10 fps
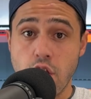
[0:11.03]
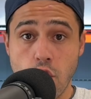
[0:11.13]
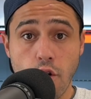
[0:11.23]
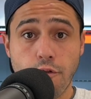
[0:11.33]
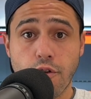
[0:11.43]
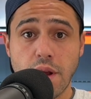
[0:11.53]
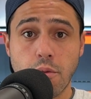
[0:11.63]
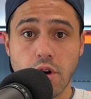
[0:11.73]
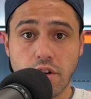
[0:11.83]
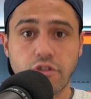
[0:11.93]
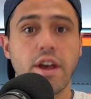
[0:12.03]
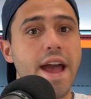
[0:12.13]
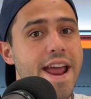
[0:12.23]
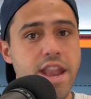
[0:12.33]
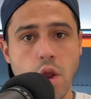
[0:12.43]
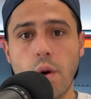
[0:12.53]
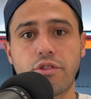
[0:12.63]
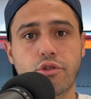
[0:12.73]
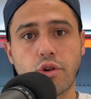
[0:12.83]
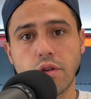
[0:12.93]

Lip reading: no frameworks and no external